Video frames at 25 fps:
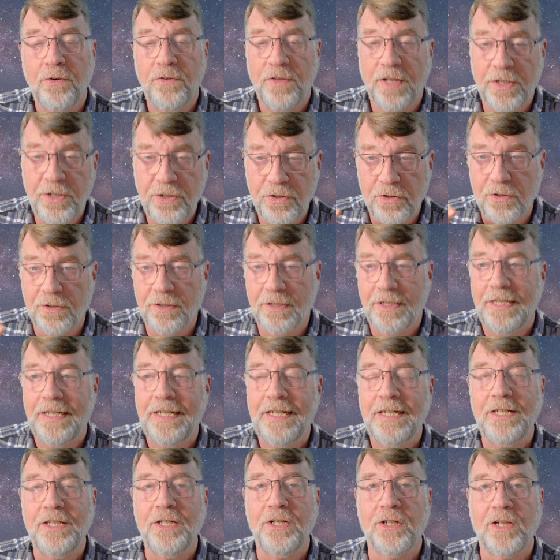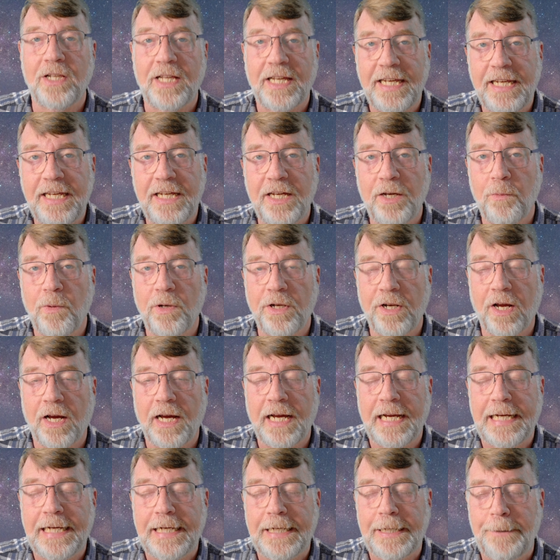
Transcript: then you'll hear when I